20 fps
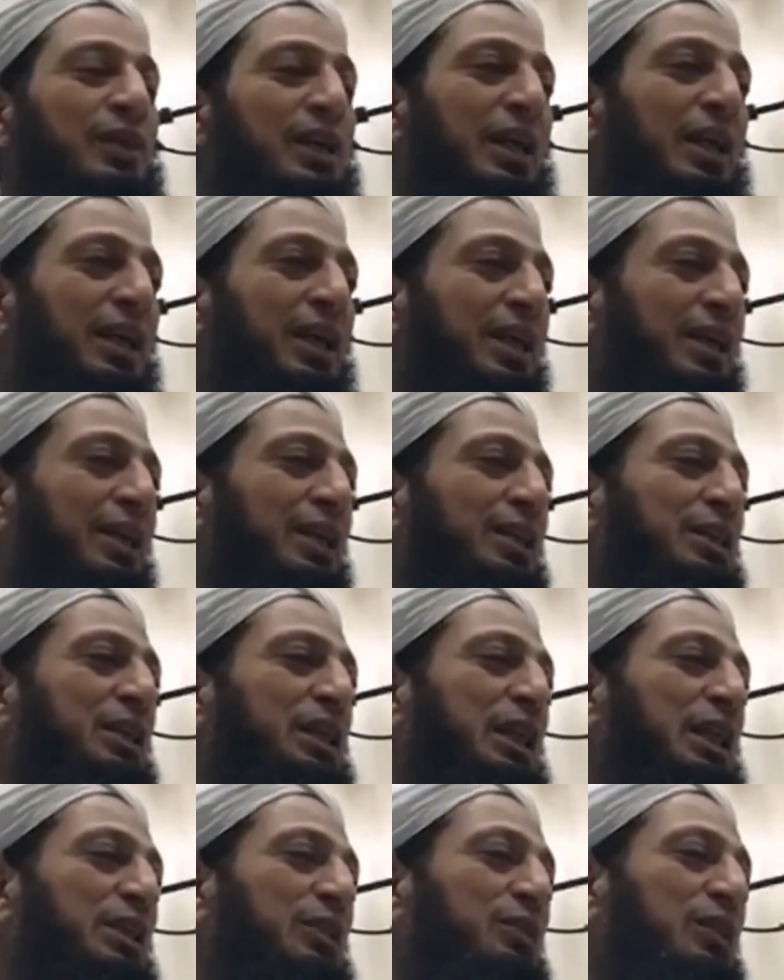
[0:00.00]
Okay,
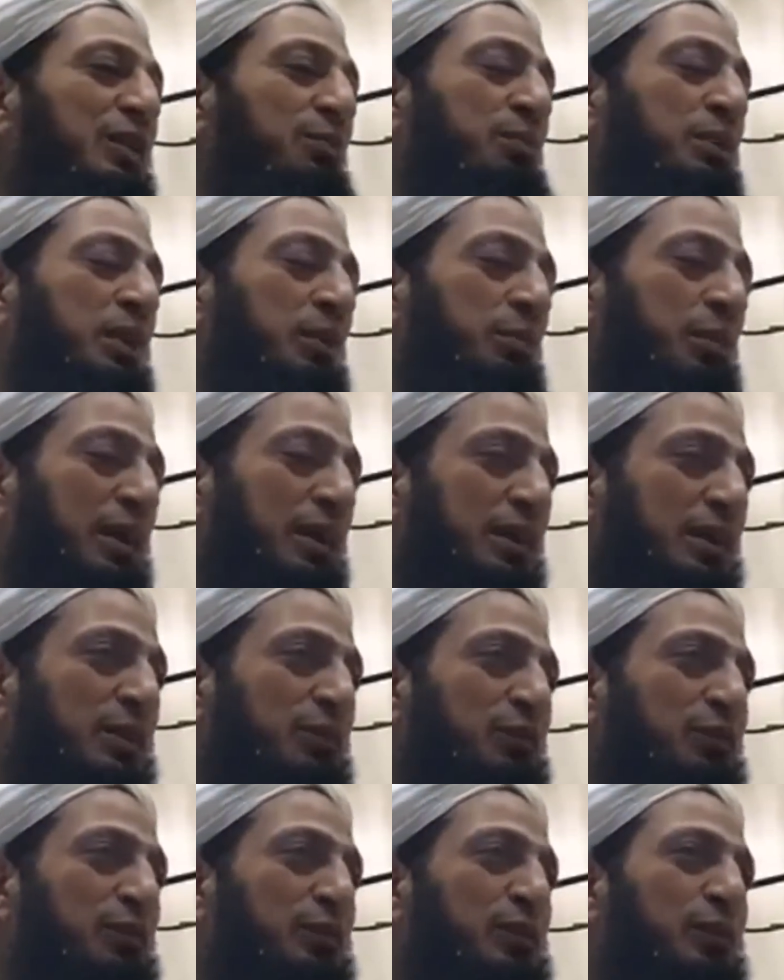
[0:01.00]
she's going to prepare
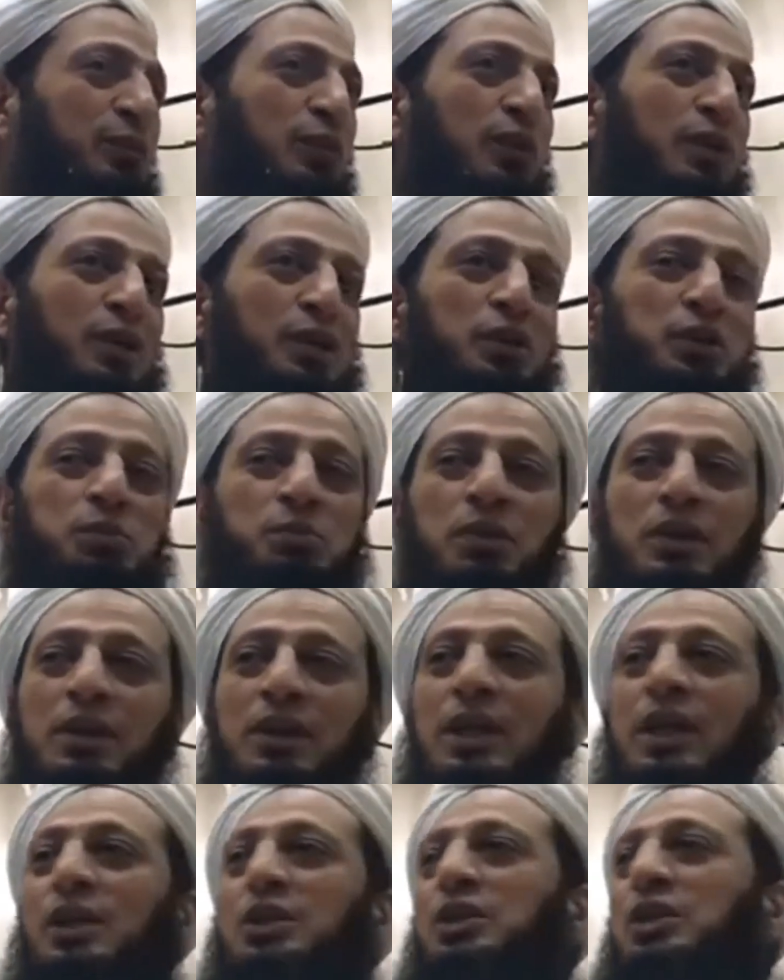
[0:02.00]
some food for her
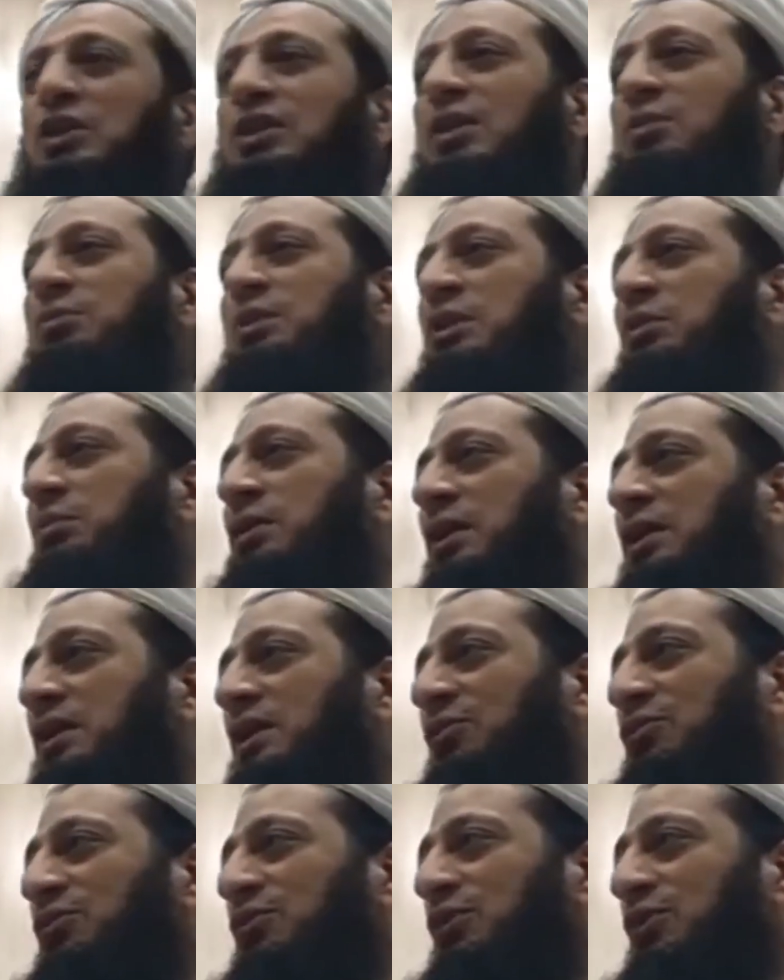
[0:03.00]
husband. She's going to prepare
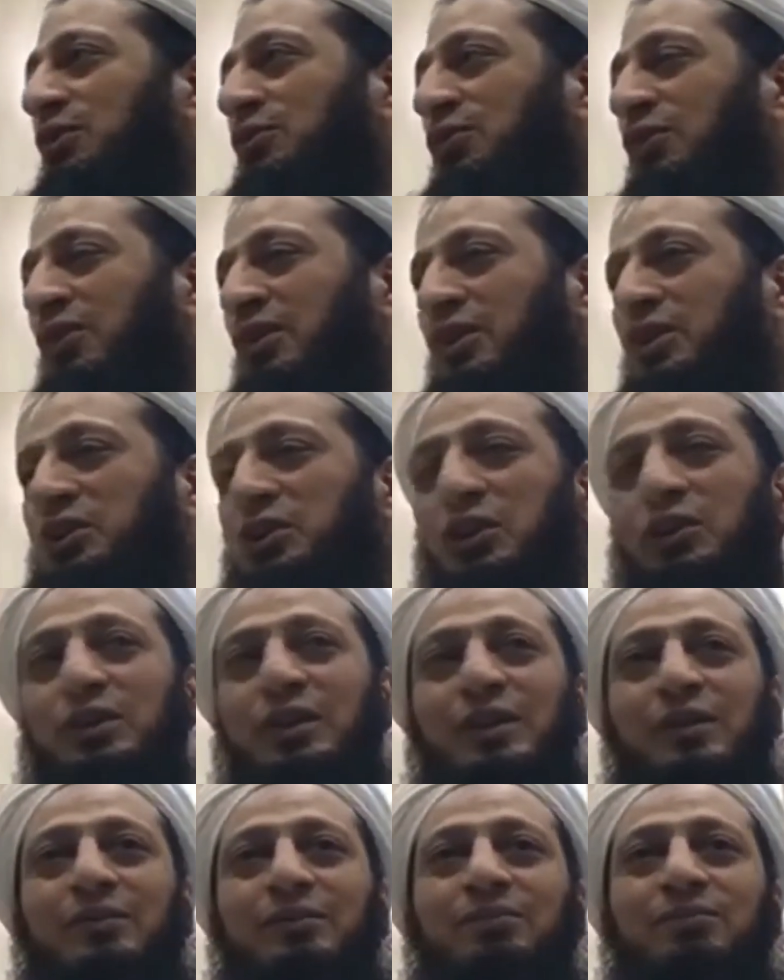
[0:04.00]
some food for her
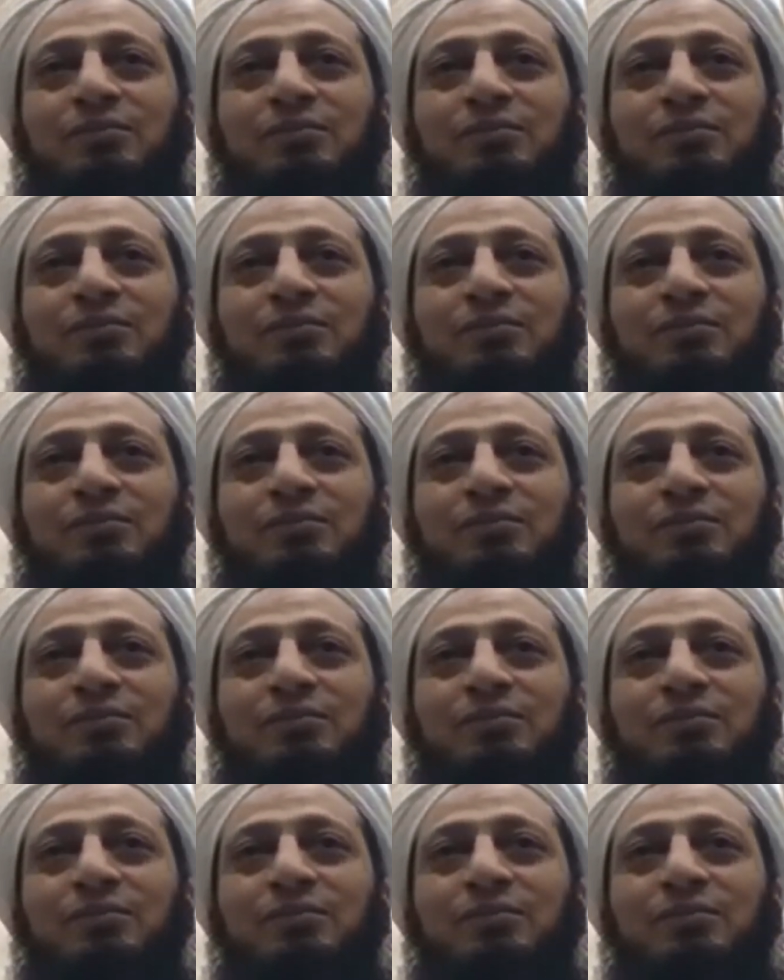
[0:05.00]
children.